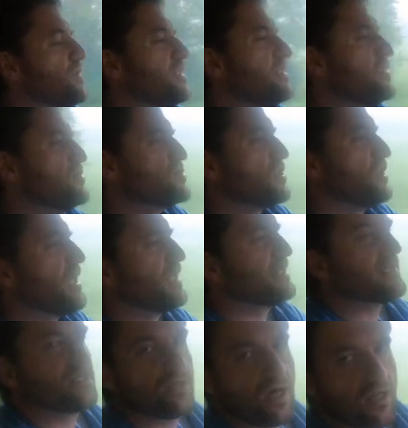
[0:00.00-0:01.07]
But there's a lot of
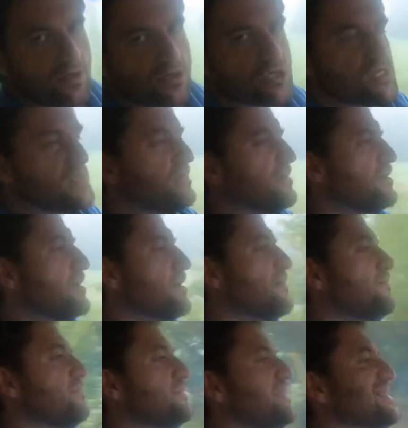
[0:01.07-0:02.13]
technology
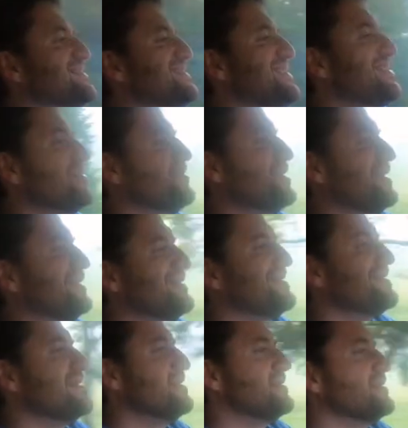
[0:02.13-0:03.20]
that's integrated
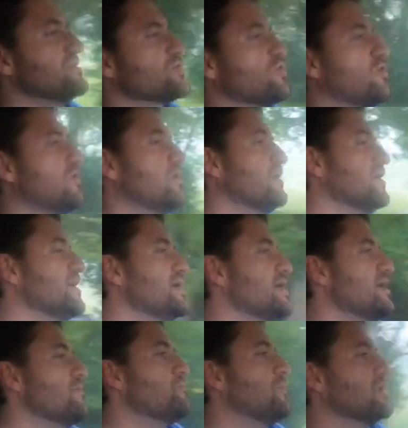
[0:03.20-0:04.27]
into this car,
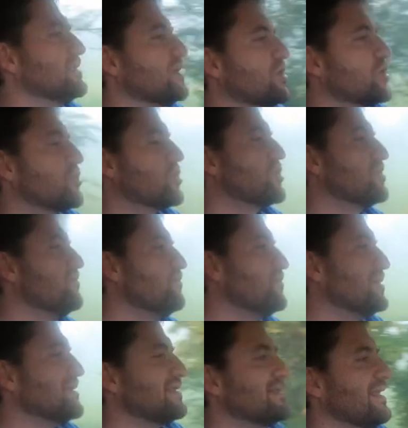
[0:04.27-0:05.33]
but
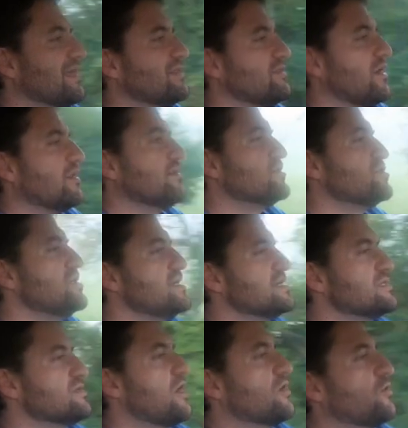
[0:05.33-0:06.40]
the technology
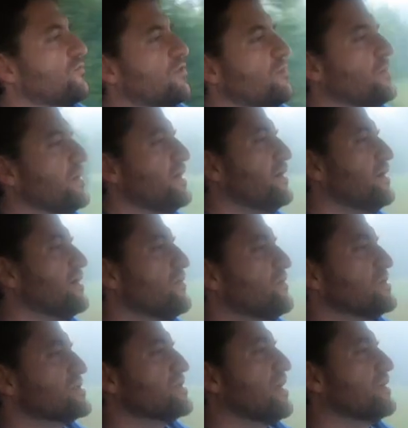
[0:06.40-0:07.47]
is not overbearing
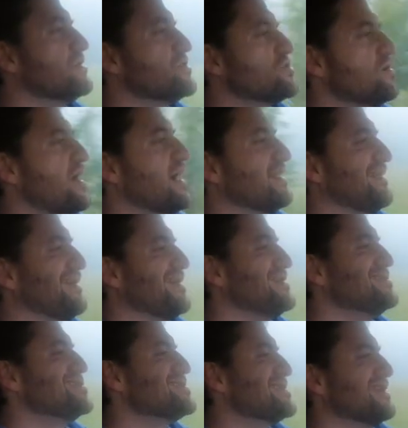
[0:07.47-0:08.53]
or it's not distracting.
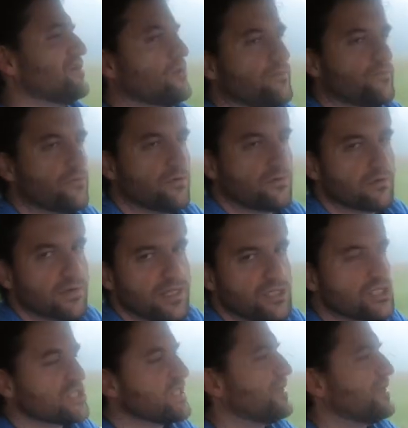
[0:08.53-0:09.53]
It's just helpful. It's just